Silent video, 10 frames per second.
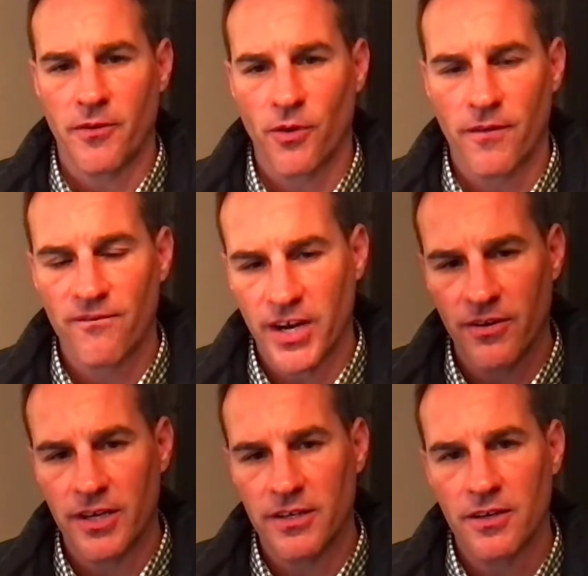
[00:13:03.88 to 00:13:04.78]
work
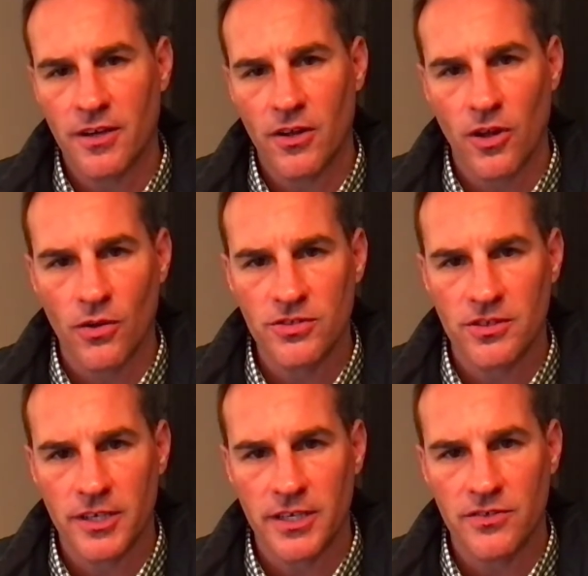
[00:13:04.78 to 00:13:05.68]
very
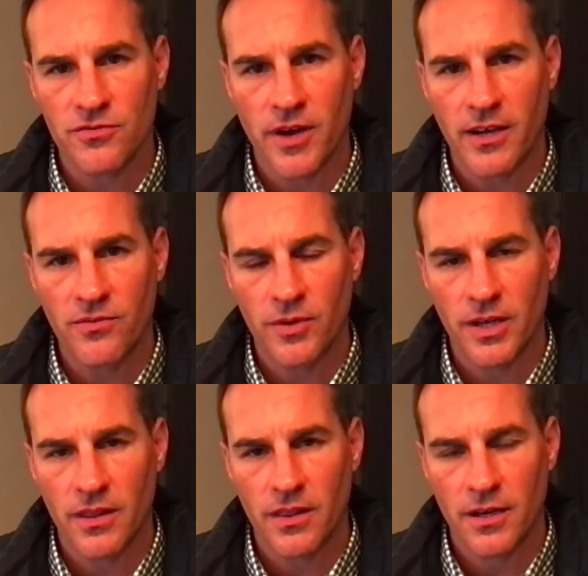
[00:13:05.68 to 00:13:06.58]
closely and direct
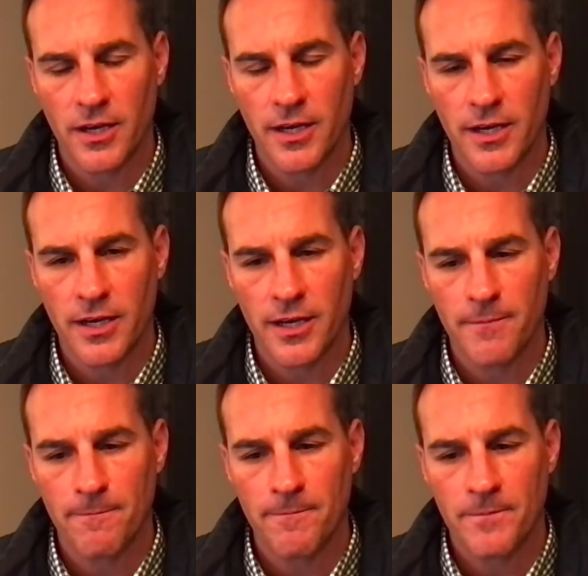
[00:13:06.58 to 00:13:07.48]
with
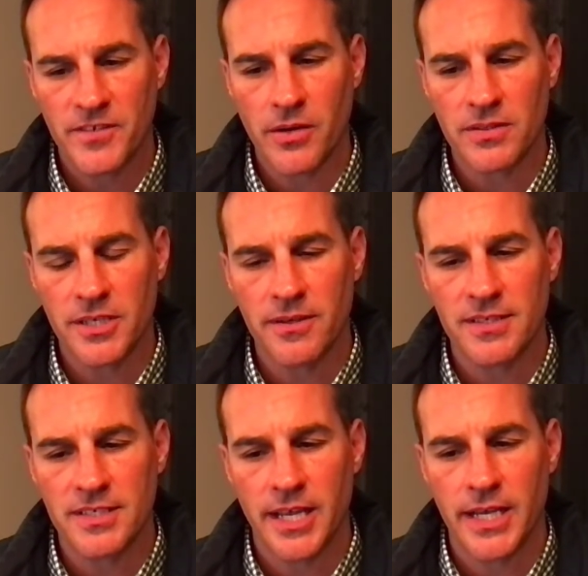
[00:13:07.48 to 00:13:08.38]
Secretary of
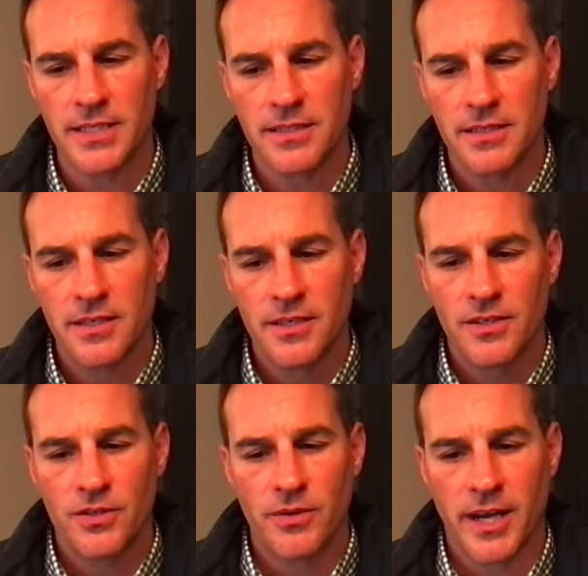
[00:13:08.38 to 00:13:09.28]
State,
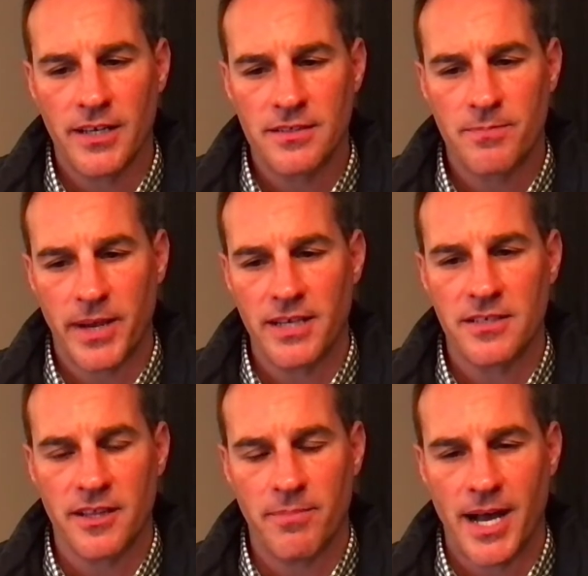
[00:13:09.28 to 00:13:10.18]
who has
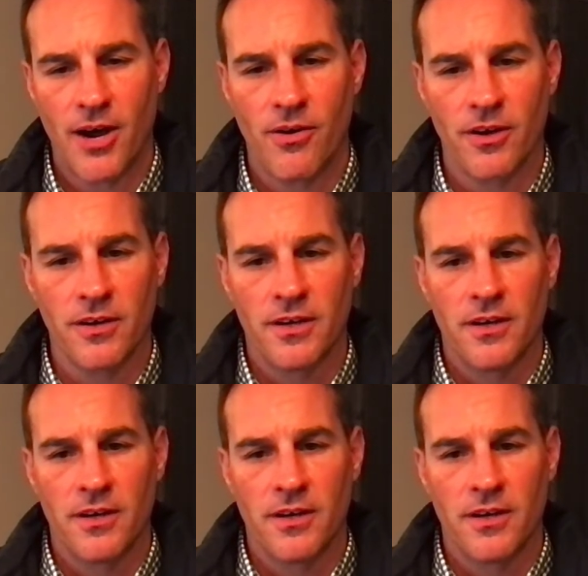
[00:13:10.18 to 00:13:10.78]
basically the power